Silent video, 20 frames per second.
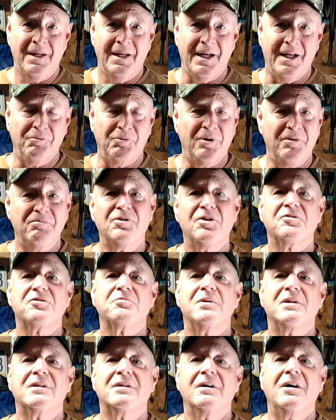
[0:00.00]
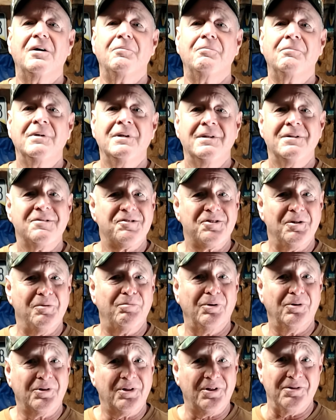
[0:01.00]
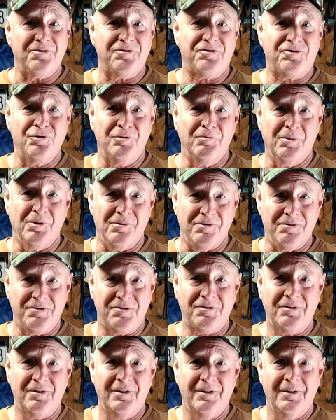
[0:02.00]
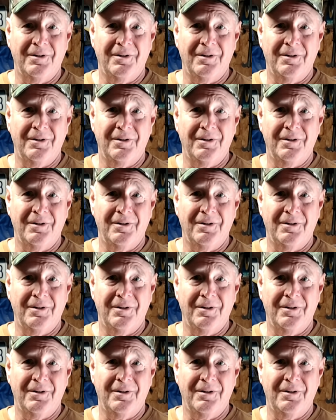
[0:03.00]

And we've just become simple consumers.